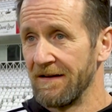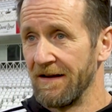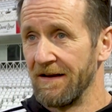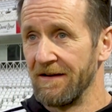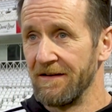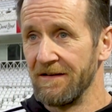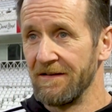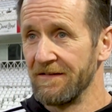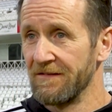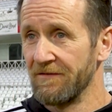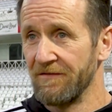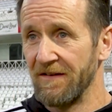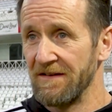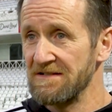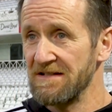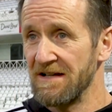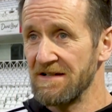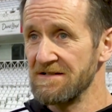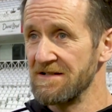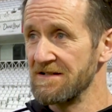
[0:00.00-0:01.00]
And he's a
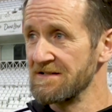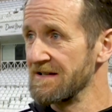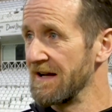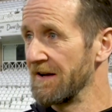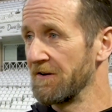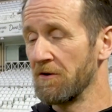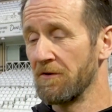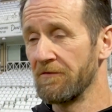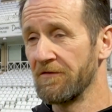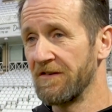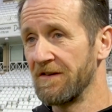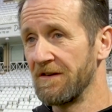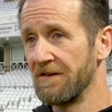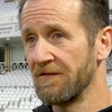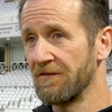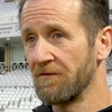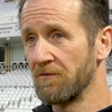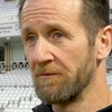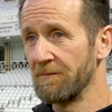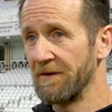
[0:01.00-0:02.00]
fantastic talent. Obviously, you
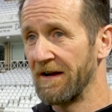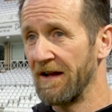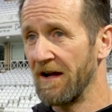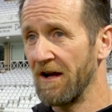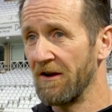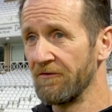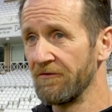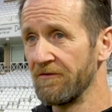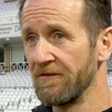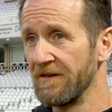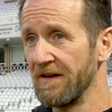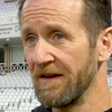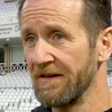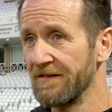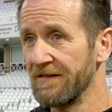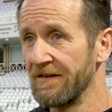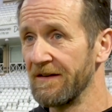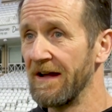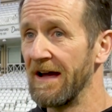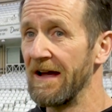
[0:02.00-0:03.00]
saw him get 100
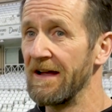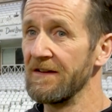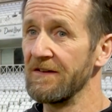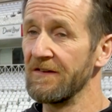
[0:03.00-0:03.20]
yesterday.